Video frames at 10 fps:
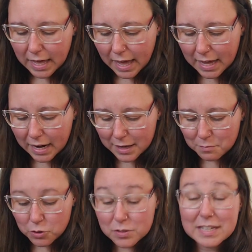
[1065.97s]
And I
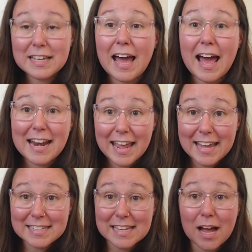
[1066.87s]
am using At
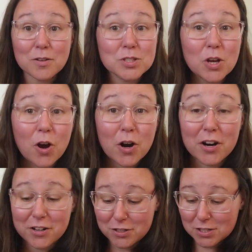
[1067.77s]
Haynes House
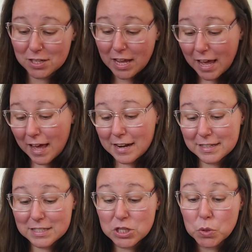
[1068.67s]
Yarns, and
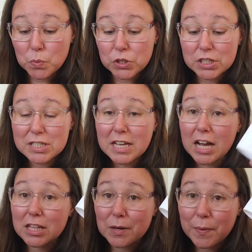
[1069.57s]
it's the Woods
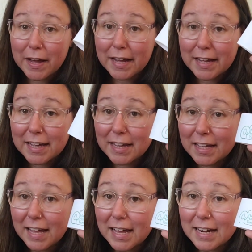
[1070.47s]
colorway
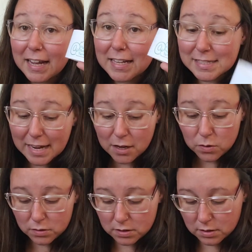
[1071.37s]
at Haynes
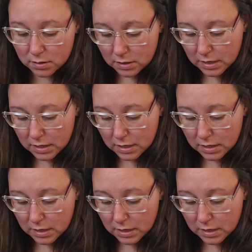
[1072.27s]
House